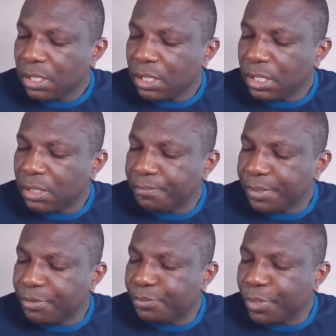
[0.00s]
Uh,
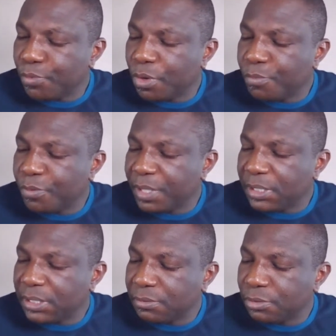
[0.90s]
give me one
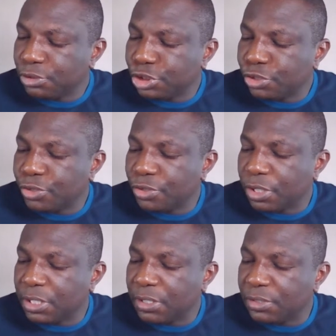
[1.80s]
moment. I want to show you
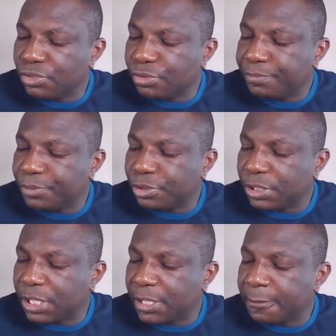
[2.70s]
another scripture
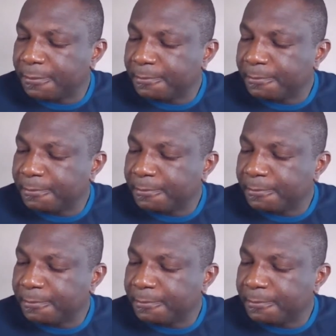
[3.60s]
there.